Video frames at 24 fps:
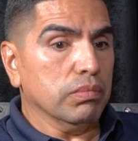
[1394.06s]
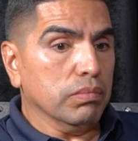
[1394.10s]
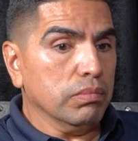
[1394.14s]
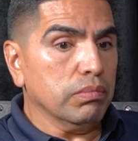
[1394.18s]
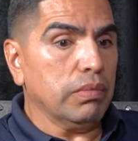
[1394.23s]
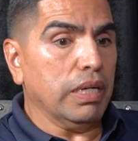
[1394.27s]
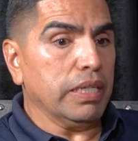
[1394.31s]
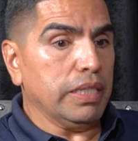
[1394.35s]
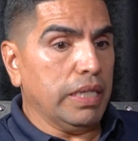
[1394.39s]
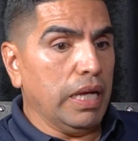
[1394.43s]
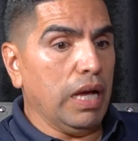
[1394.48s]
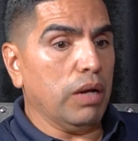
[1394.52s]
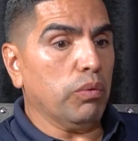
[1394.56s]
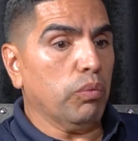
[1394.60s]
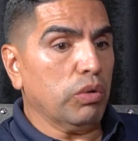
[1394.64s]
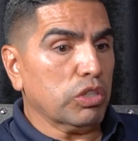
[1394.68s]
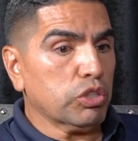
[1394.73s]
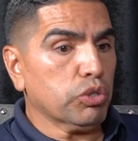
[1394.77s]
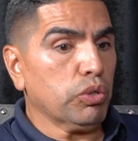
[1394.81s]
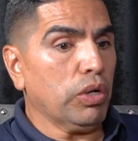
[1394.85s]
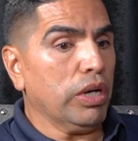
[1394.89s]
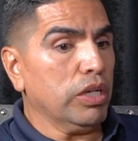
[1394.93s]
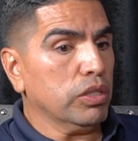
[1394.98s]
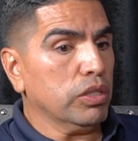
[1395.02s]
my dad
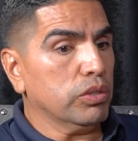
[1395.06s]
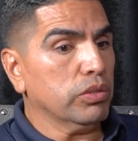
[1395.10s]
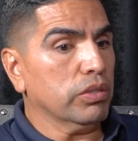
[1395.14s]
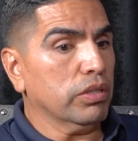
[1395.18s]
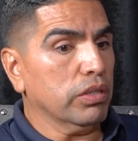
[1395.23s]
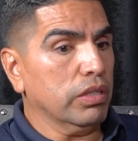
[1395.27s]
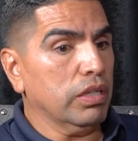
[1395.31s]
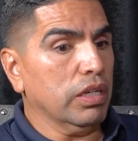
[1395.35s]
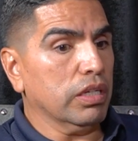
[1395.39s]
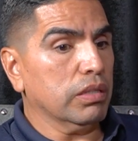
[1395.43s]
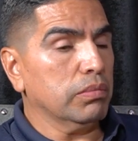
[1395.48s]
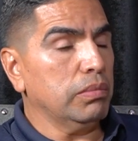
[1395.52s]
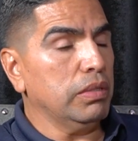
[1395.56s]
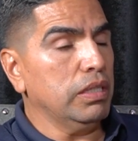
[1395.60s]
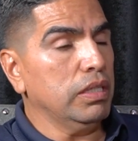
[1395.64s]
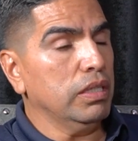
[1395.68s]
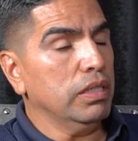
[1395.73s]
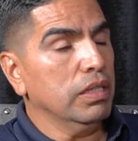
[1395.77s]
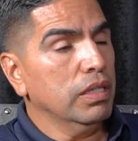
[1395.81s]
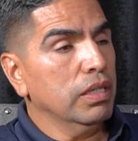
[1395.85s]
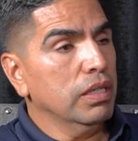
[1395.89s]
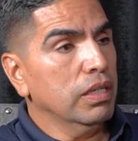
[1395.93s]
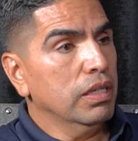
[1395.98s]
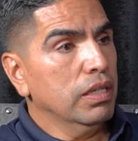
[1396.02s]
was trying to connect
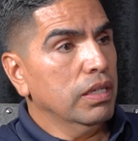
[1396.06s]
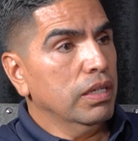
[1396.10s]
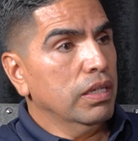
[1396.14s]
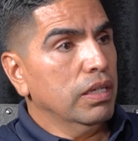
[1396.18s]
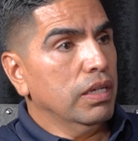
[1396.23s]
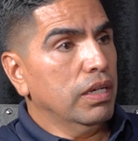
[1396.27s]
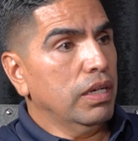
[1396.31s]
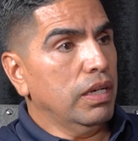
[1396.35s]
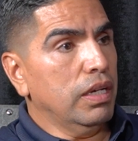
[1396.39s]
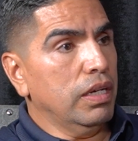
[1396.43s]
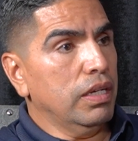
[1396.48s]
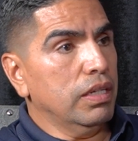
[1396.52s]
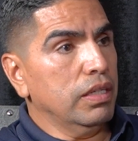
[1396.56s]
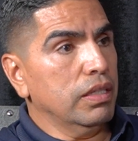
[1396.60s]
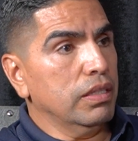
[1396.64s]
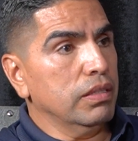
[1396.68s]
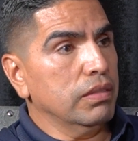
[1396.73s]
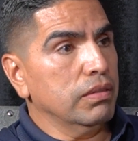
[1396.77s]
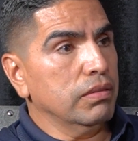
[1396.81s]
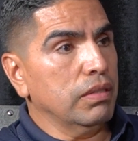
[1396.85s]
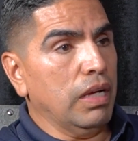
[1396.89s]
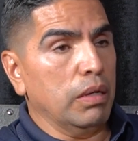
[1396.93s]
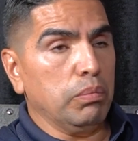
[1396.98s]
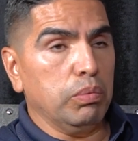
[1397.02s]
me.
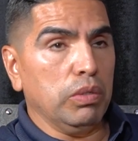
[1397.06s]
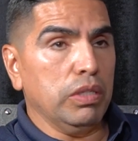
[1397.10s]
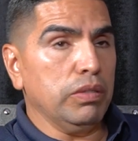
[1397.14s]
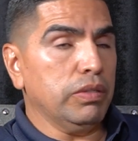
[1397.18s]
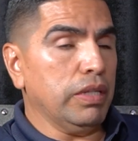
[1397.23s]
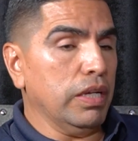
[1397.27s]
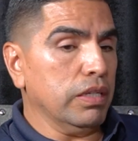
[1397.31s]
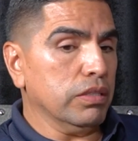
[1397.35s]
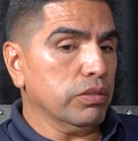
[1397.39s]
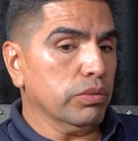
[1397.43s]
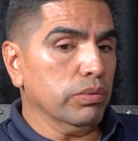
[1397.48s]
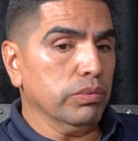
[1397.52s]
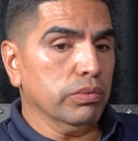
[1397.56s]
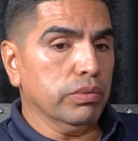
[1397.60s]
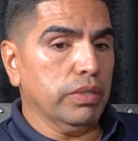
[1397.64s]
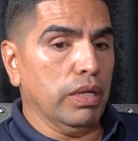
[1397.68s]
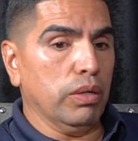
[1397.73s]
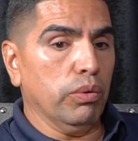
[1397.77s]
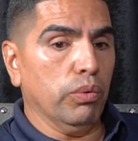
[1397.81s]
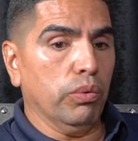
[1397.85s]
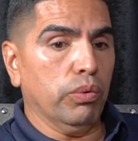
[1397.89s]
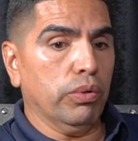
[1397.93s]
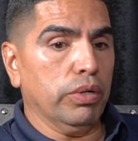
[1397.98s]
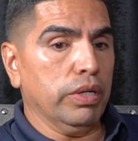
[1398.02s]
And I believe thanks to the
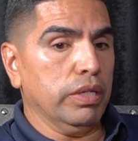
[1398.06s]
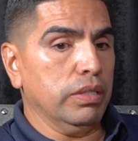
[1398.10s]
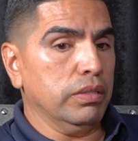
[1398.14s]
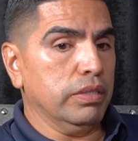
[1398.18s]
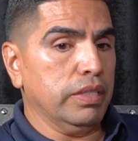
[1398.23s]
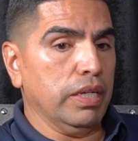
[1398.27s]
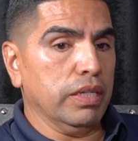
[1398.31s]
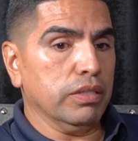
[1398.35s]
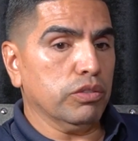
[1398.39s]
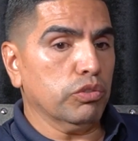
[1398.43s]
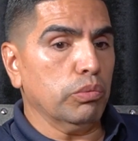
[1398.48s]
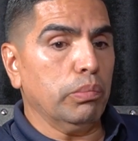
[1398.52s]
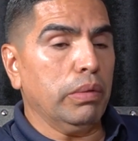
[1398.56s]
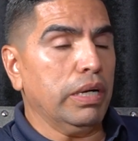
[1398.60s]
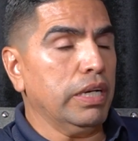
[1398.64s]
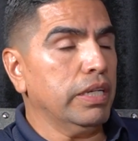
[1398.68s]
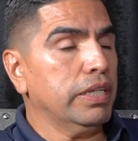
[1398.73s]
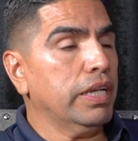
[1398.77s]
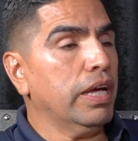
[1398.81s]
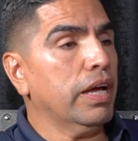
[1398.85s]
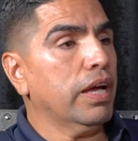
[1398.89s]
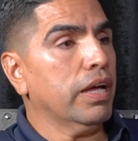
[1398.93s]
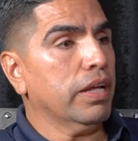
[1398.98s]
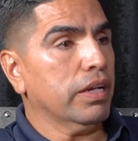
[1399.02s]
Lord and thanks to my
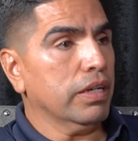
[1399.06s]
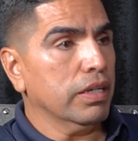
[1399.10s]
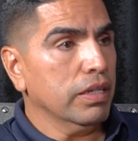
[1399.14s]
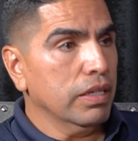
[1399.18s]
dad,